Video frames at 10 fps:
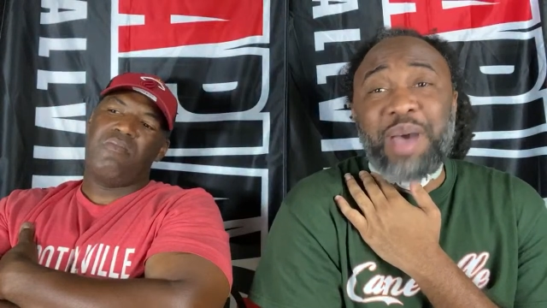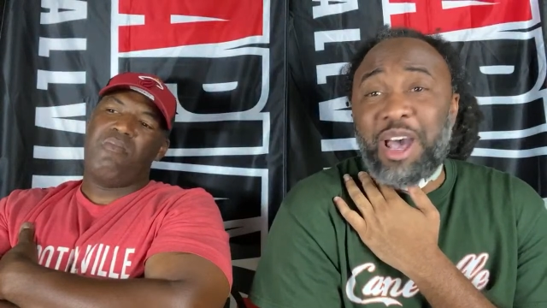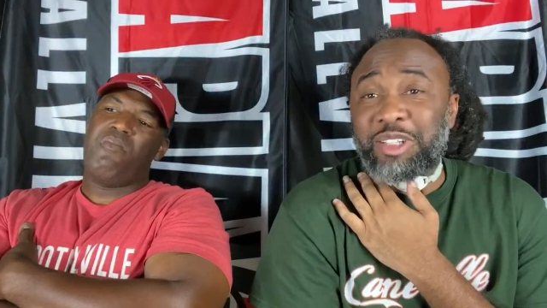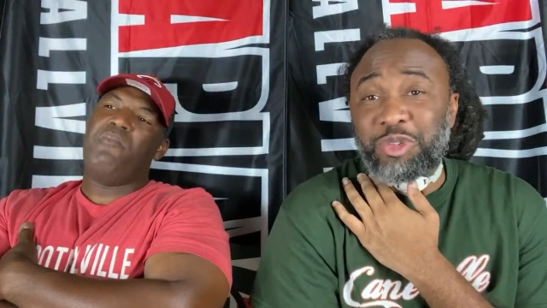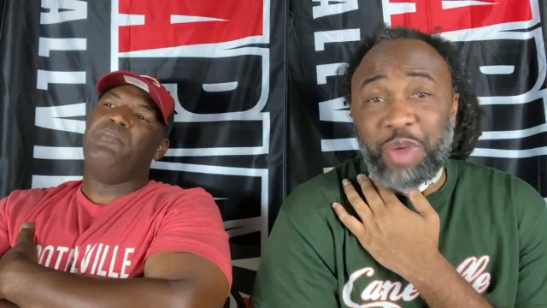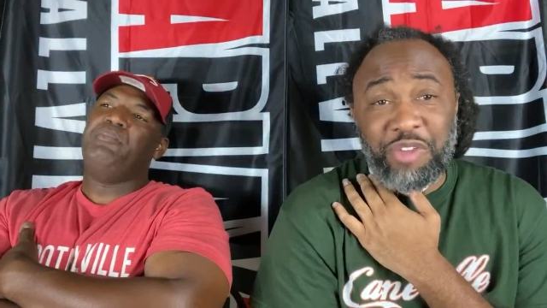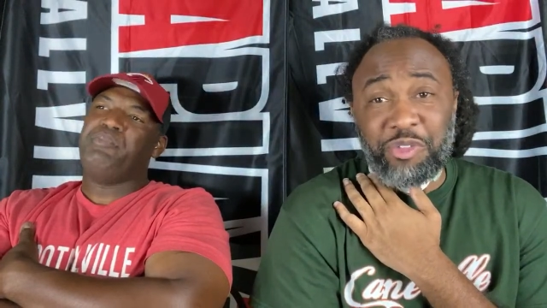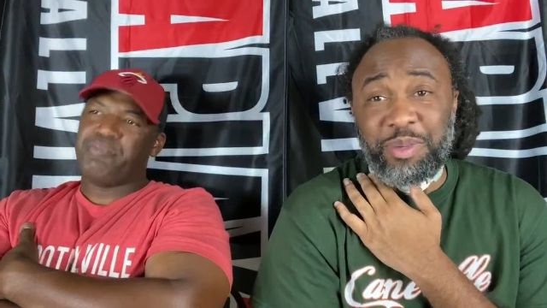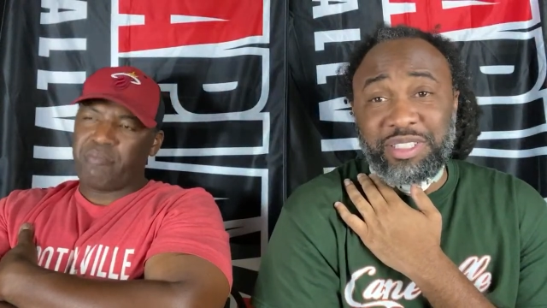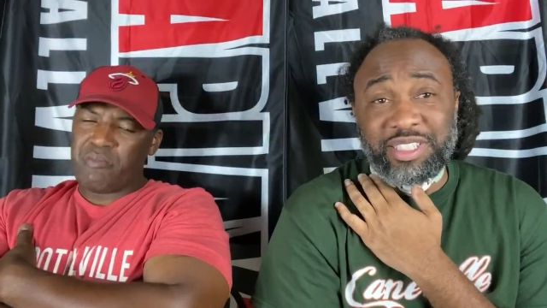Speaker 1: miles away
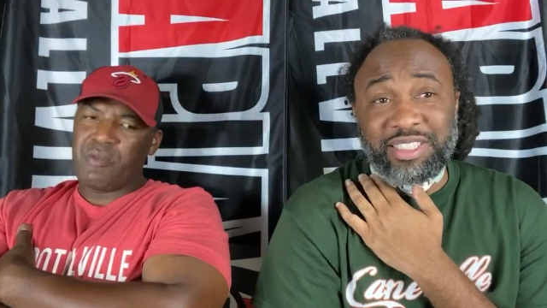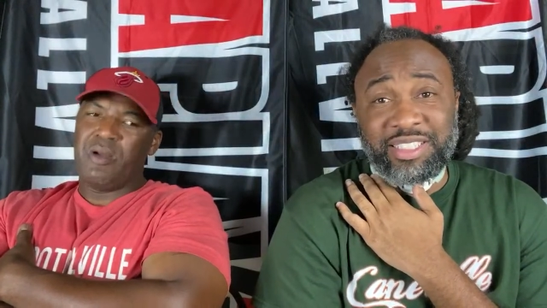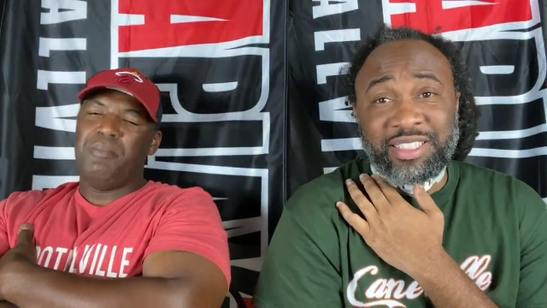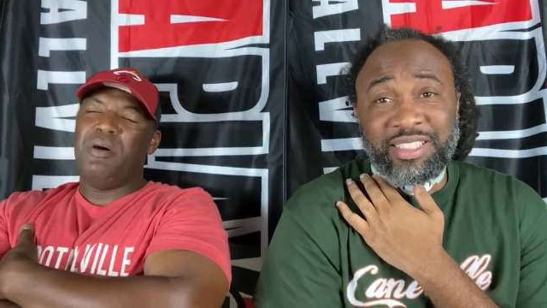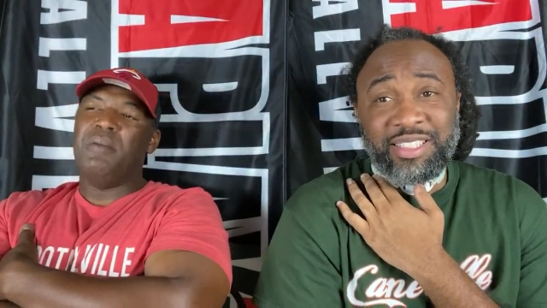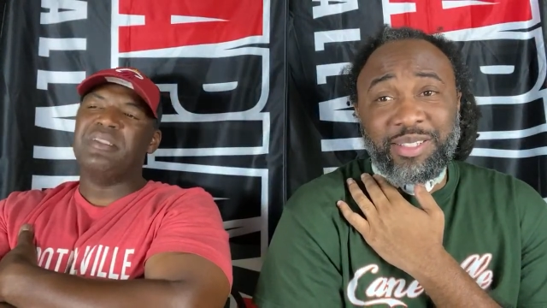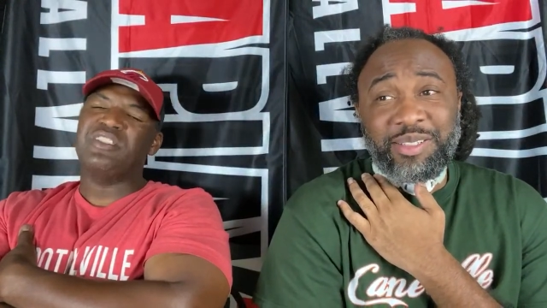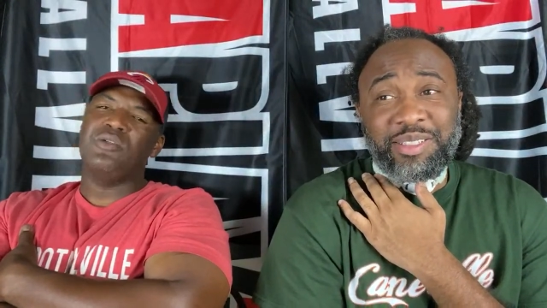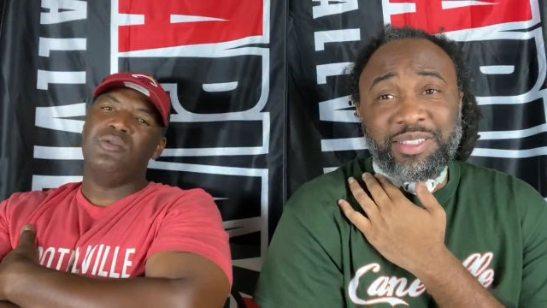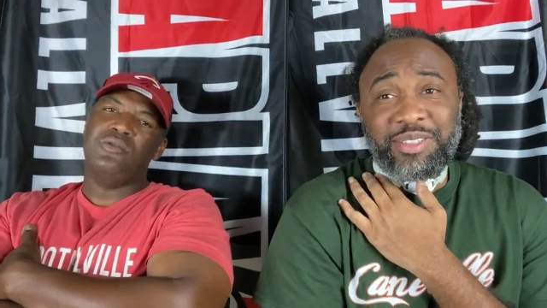from each other.
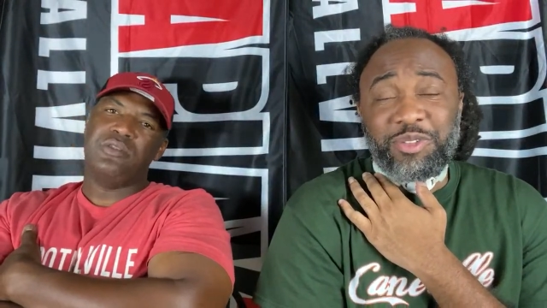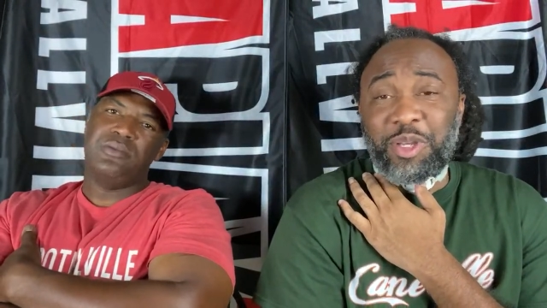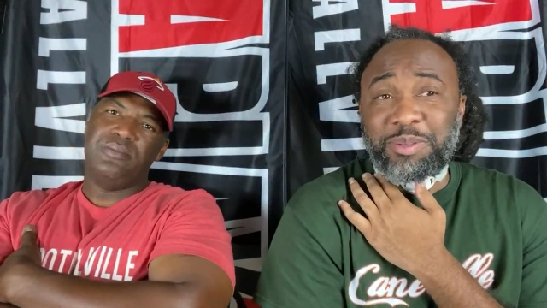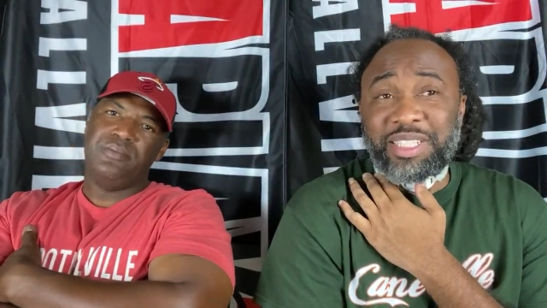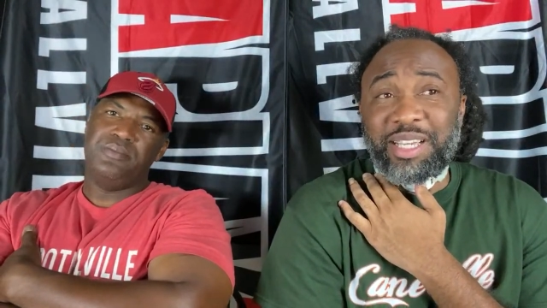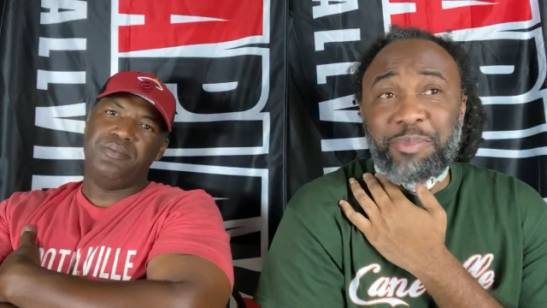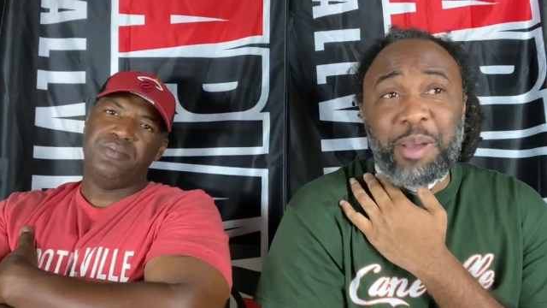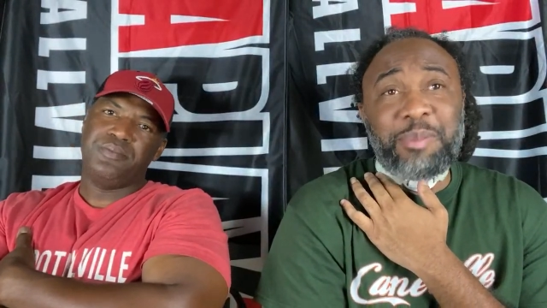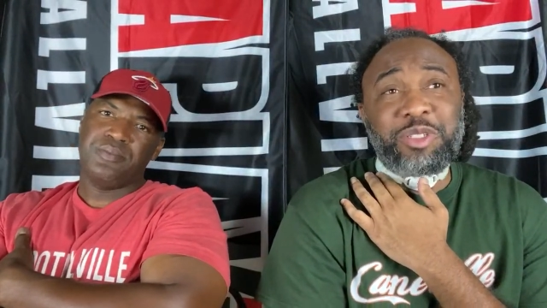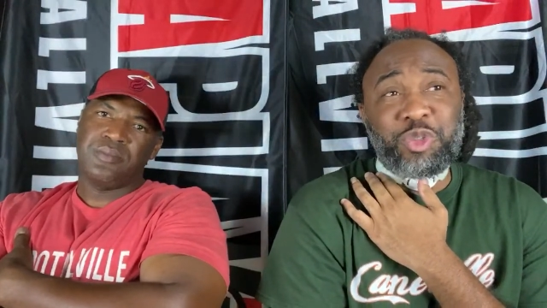Public schools. You know what I'm saying?
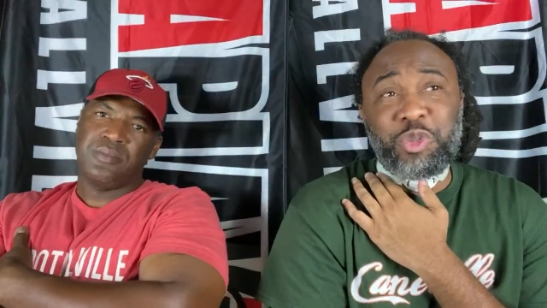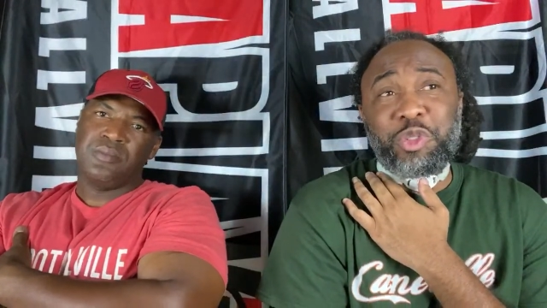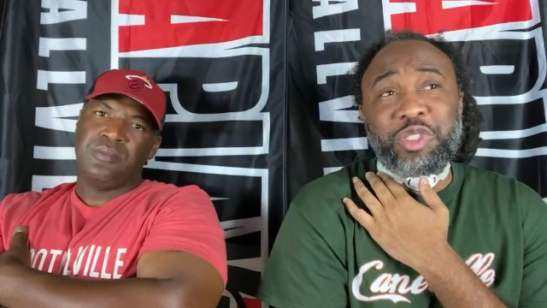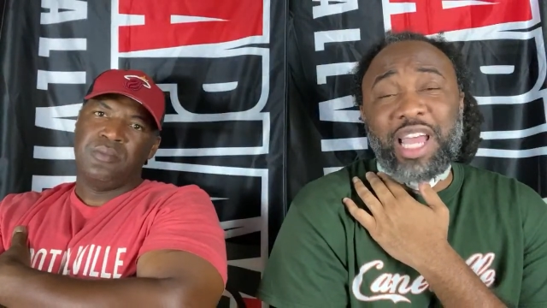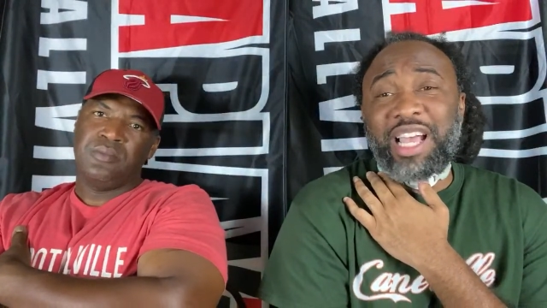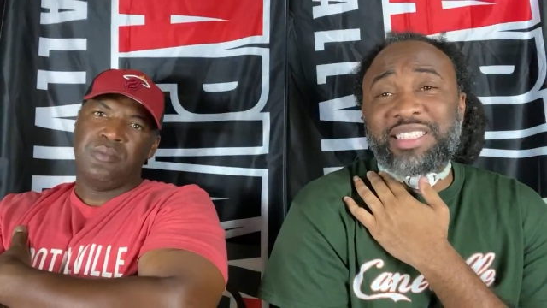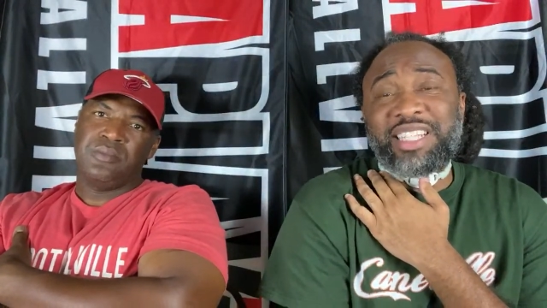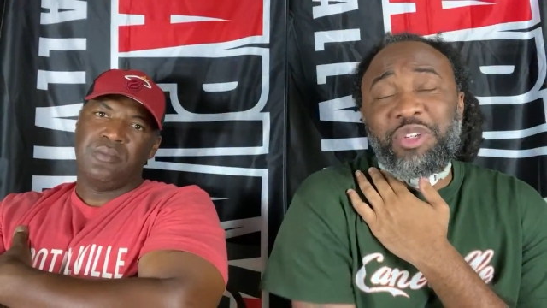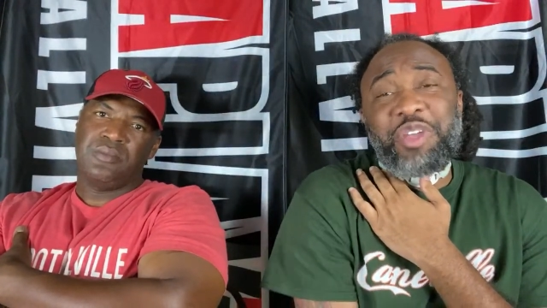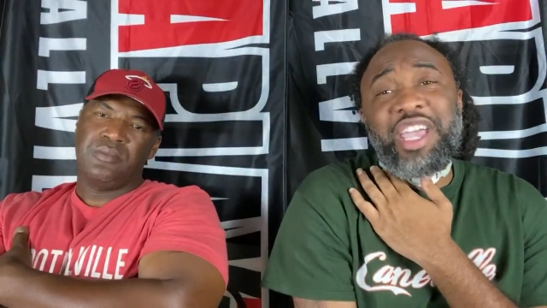Public schools. Like I said, you